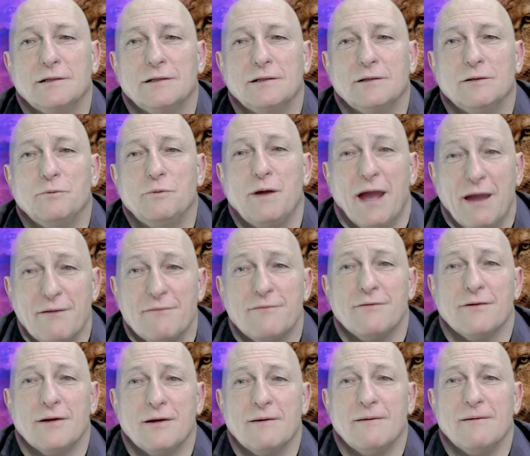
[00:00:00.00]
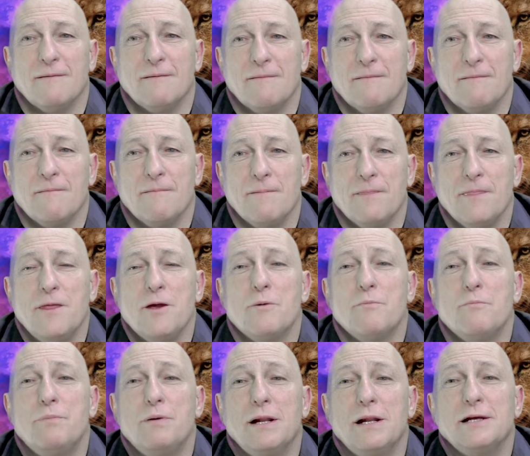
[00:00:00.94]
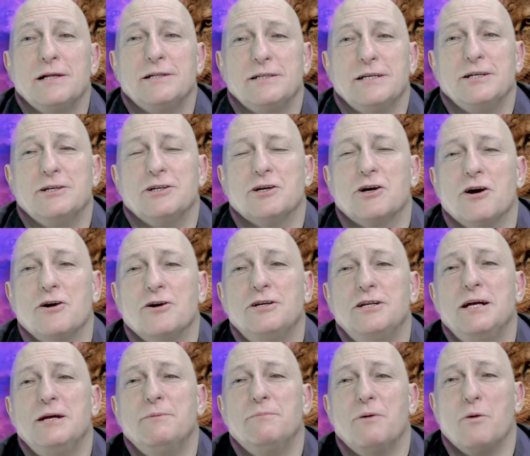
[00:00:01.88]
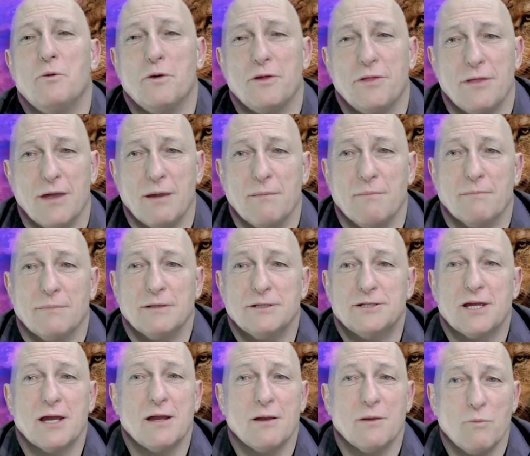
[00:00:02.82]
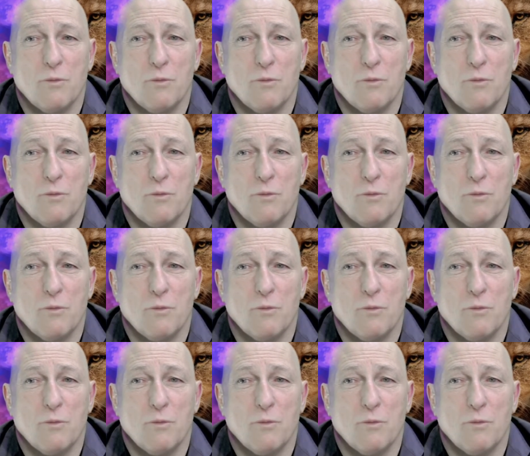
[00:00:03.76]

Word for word: we have the ability to go deeper with them and say,